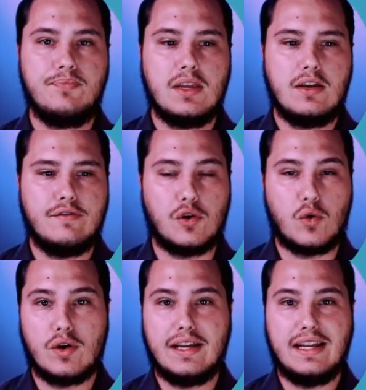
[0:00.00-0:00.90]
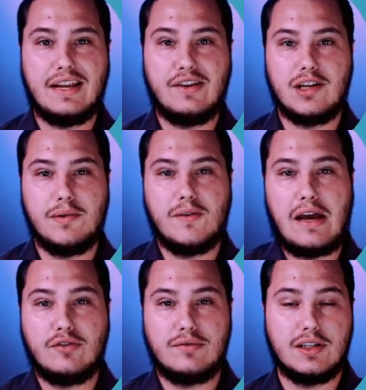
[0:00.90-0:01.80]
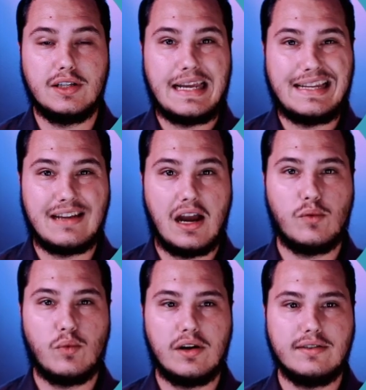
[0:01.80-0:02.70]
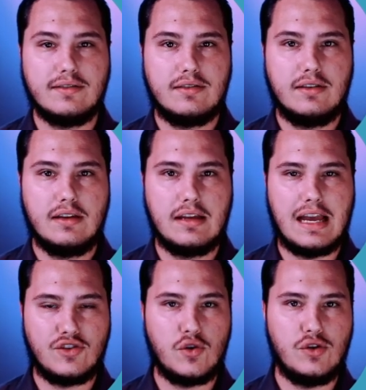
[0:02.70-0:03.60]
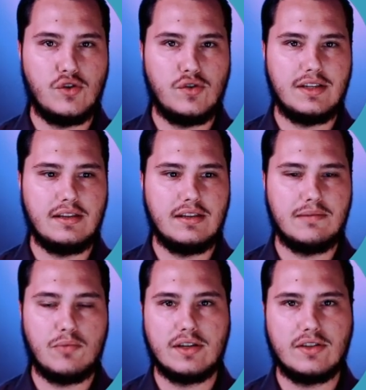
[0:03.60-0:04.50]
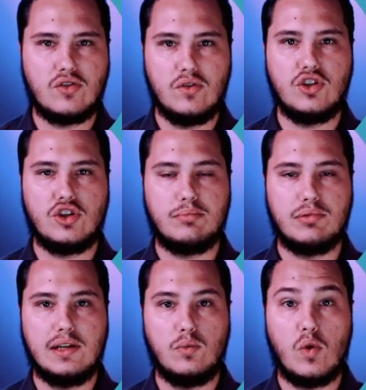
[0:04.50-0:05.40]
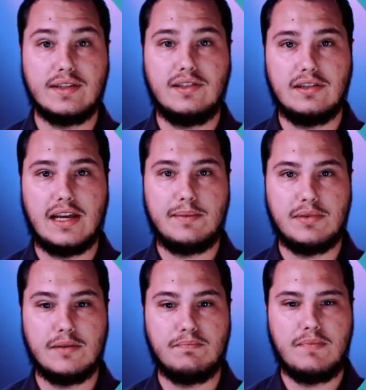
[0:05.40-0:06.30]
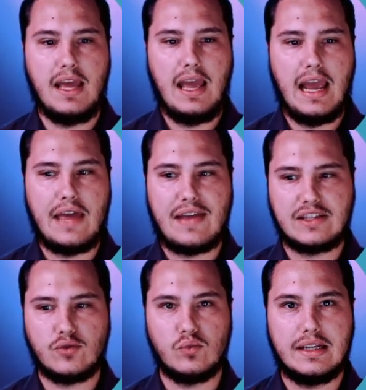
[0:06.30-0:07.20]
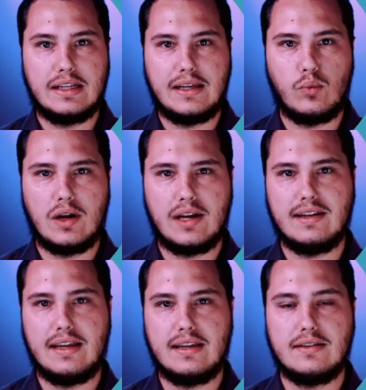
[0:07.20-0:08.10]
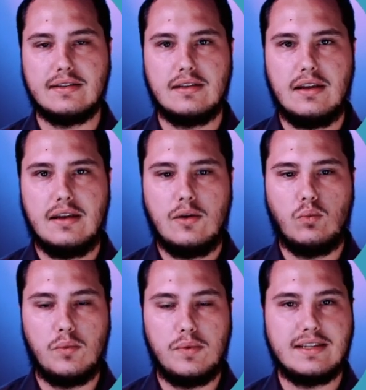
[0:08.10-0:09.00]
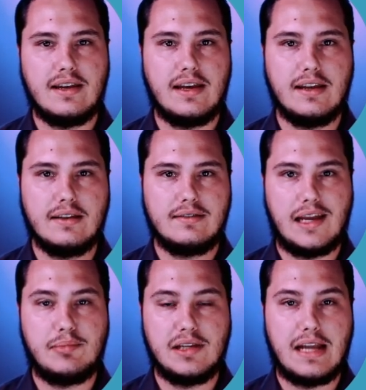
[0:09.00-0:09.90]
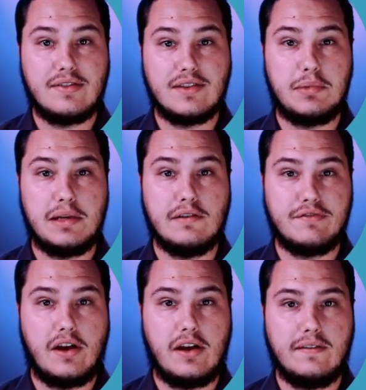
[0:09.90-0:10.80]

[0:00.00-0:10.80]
for chording, and you're going to be able to output entire words as soon as you see them or as soon as your brain wants to type them. And that's really what it is when we say typing at the speed of thought.